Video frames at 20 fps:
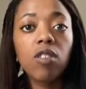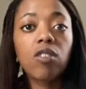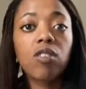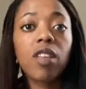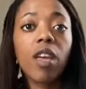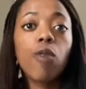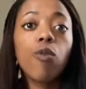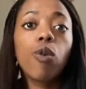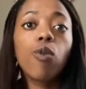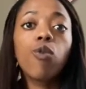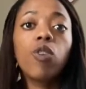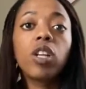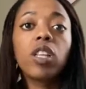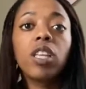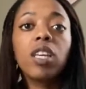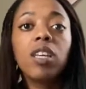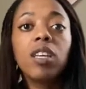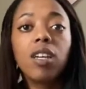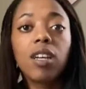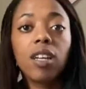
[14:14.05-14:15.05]
They were really
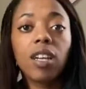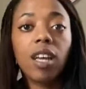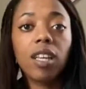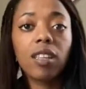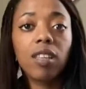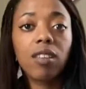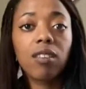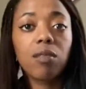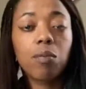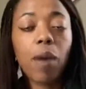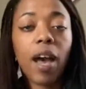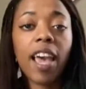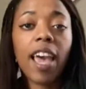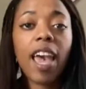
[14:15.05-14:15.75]
good at this. My